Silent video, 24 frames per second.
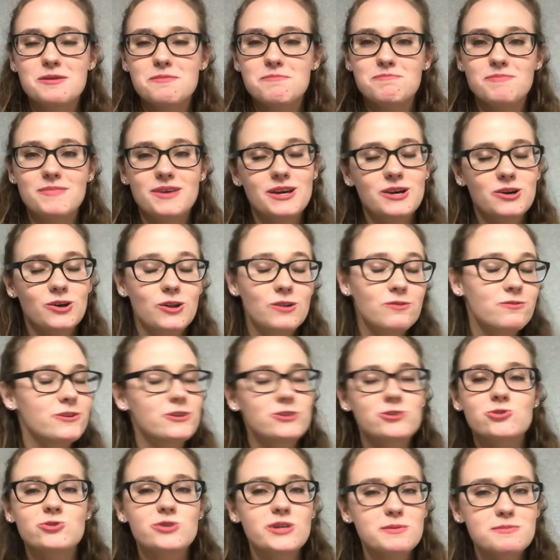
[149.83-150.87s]
make all of your
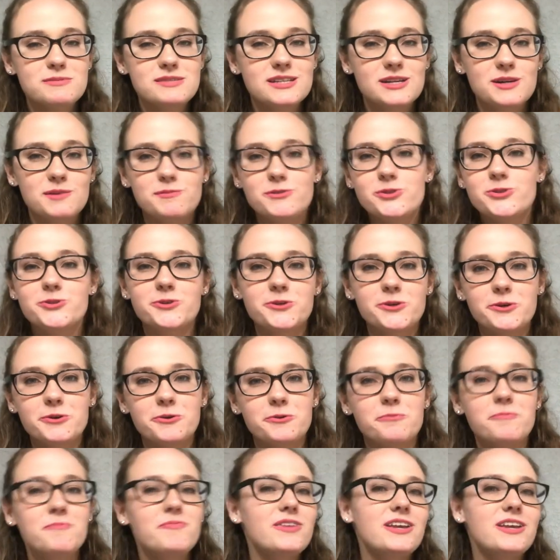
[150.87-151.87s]
dreams come true.